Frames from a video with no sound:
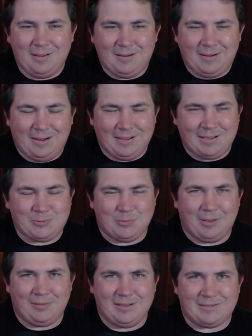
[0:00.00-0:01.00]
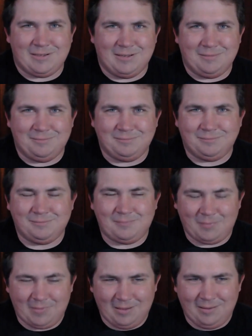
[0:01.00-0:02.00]
I guess with all that said,
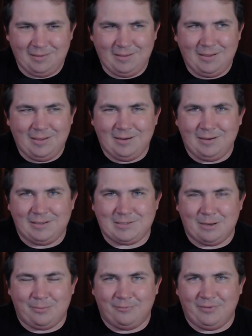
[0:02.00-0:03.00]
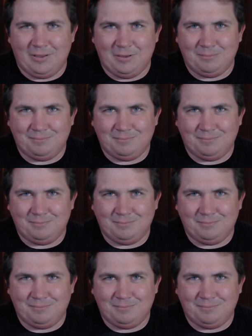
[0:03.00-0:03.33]
let's set up a V M.